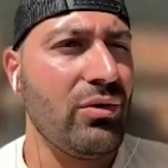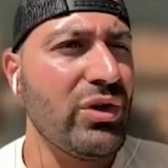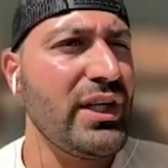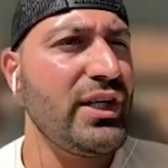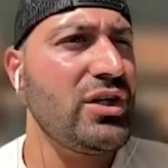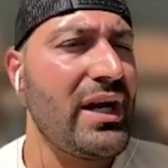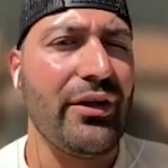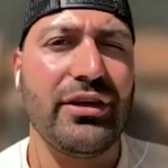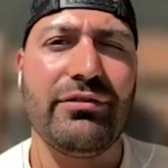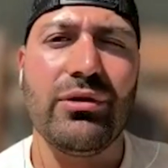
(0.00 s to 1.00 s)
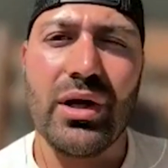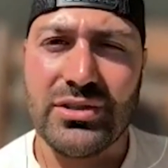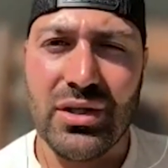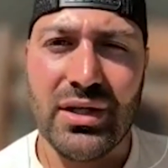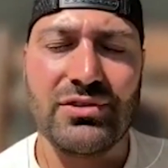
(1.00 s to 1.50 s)
really good, healthy food
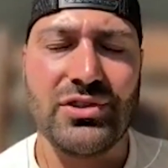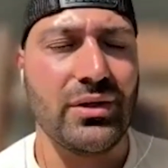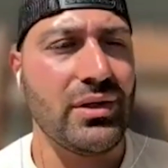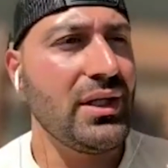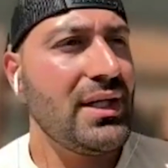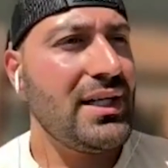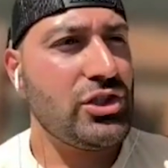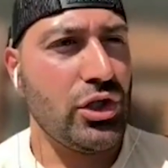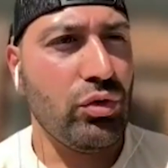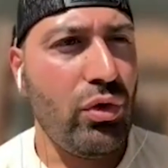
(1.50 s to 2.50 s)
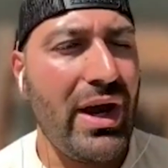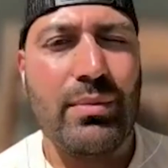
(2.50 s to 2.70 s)
alternatives. So it's a great